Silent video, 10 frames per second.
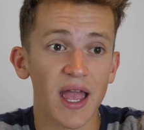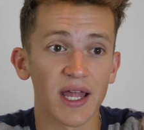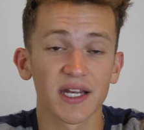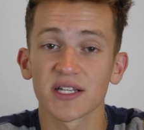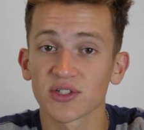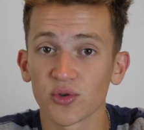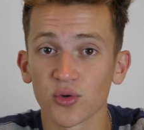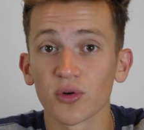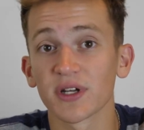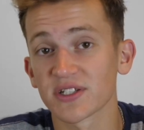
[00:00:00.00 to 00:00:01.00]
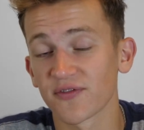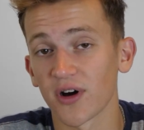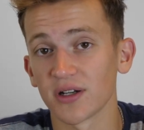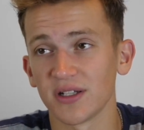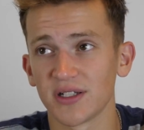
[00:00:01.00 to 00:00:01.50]
and it is cool, it is
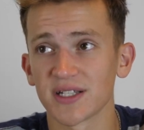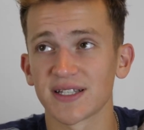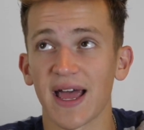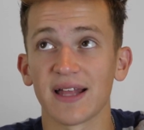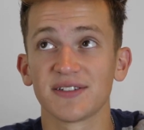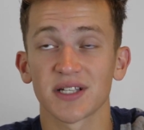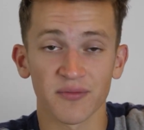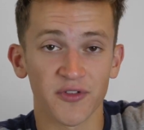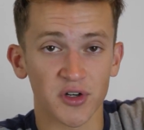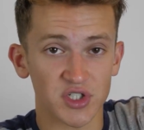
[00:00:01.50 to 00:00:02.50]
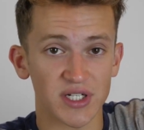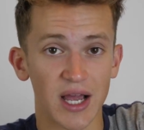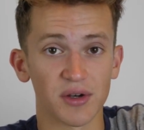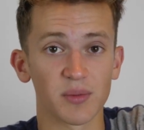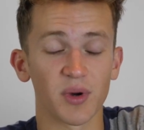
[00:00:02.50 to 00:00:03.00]
fun, it does add some
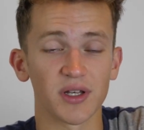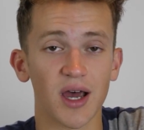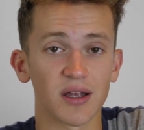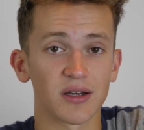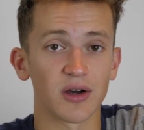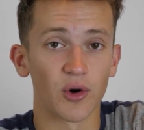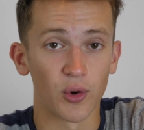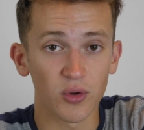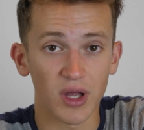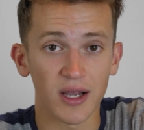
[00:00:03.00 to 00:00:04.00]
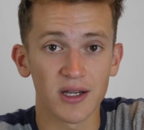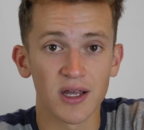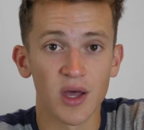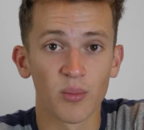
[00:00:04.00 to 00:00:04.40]
functionality, but not a whole lot.